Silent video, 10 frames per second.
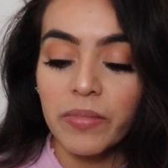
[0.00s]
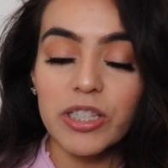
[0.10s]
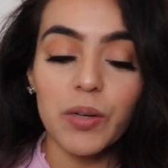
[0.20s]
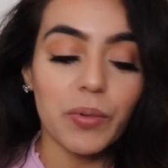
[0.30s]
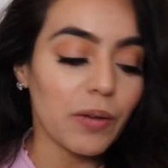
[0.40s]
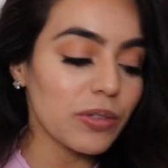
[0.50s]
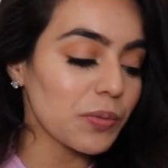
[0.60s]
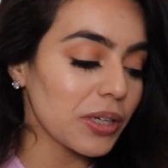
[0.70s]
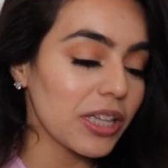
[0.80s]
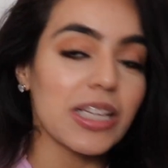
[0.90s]
So when I
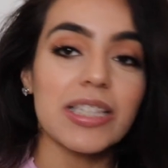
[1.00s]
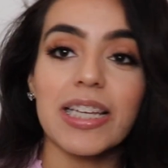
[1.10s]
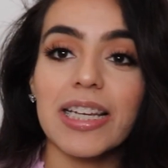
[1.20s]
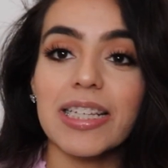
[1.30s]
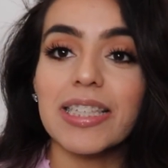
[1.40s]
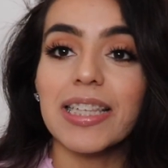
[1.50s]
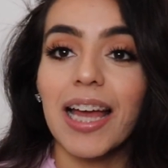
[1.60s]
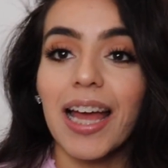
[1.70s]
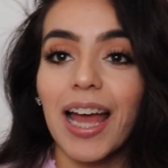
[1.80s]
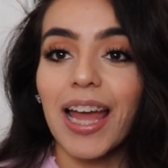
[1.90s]
was reading this, is
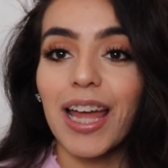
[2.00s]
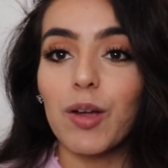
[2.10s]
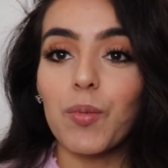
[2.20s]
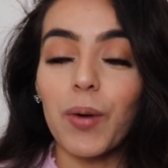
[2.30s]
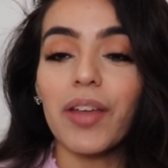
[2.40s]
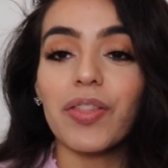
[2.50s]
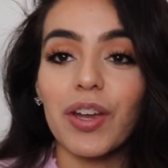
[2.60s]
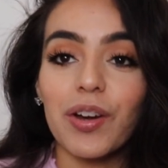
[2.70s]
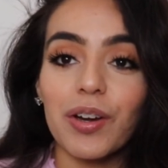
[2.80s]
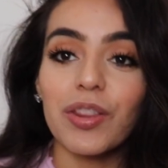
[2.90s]
right
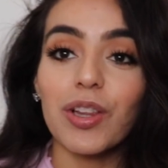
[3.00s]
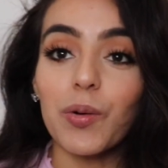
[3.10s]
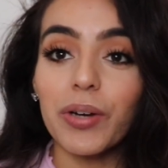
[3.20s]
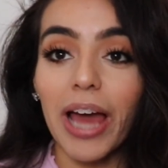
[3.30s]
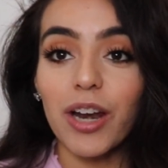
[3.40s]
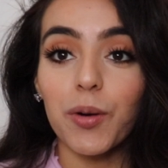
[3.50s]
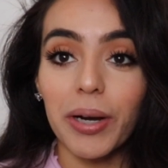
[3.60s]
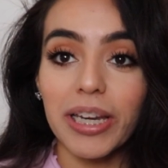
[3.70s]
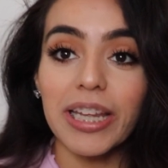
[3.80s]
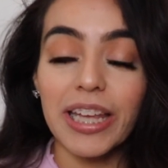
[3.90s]
there, the Lord had
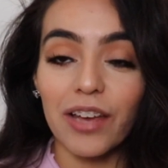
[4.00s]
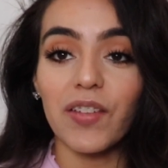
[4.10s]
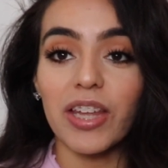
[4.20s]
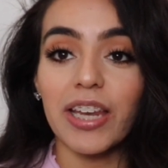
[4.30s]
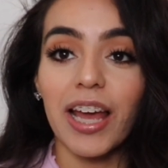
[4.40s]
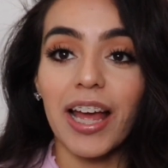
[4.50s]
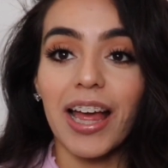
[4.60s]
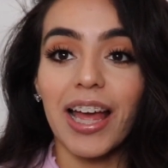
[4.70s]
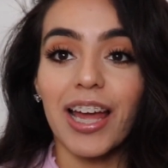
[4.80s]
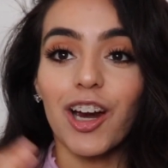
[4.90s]
already given
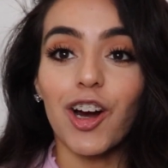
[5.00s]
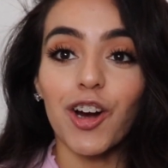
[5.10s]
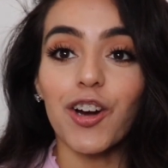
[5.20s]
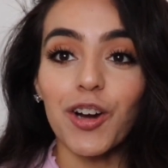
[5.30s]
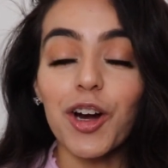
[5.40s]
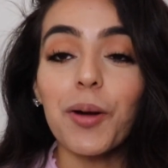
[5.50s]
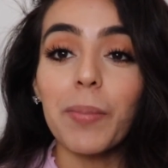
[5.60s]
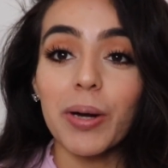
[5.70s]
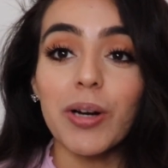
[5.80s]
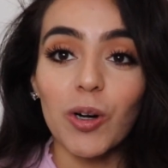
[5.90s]
her her
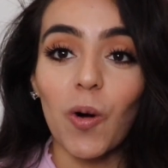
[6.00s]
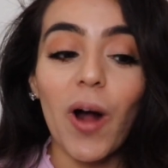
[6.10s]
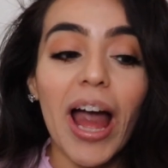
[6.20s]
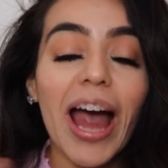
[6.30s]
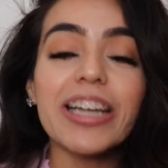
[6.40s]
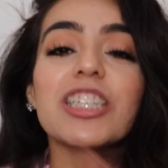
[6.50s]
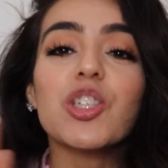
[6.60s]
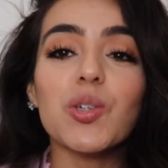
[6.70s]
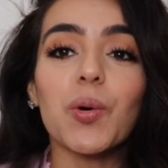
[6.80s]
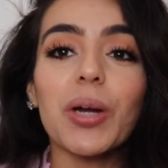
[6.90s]
miracle.
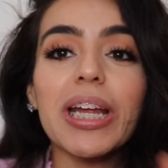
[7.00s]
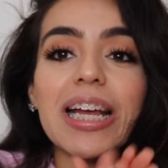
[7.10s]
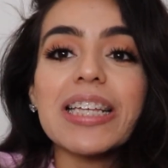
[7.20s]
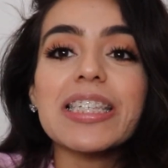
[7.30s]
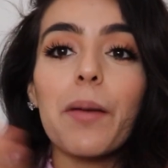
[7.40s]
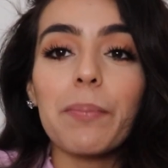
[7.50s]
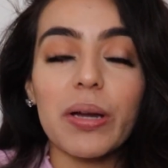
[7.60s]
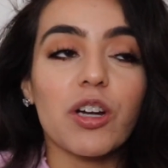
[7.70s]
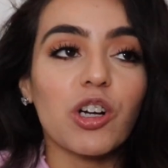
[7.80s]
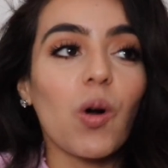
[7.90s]
Hannah's story is a
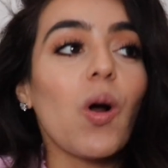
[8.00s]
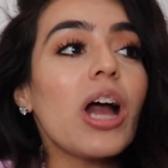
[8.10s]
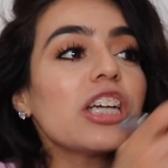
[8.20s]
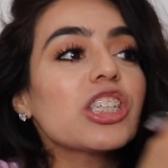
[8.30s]
miracle.